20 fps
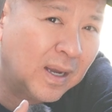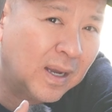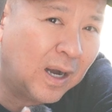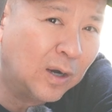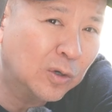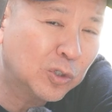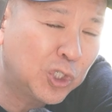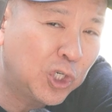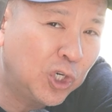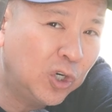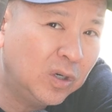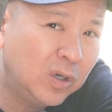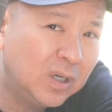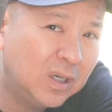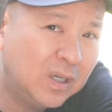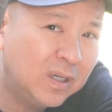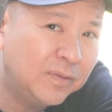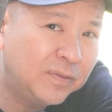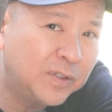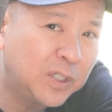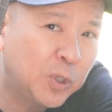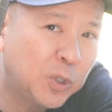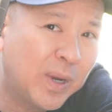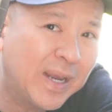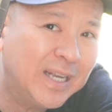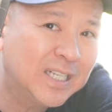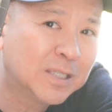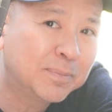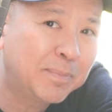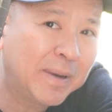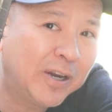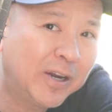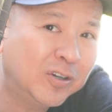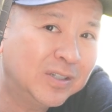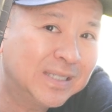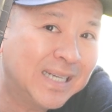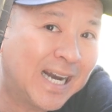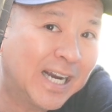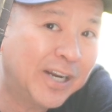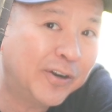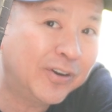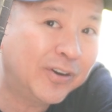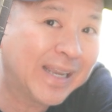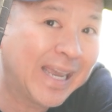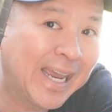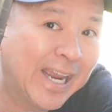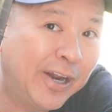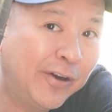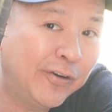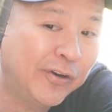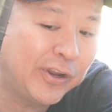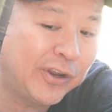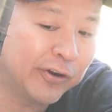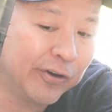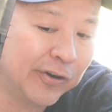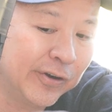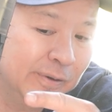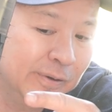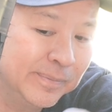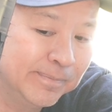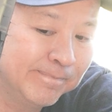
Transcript: alternative to a spare tire carrier.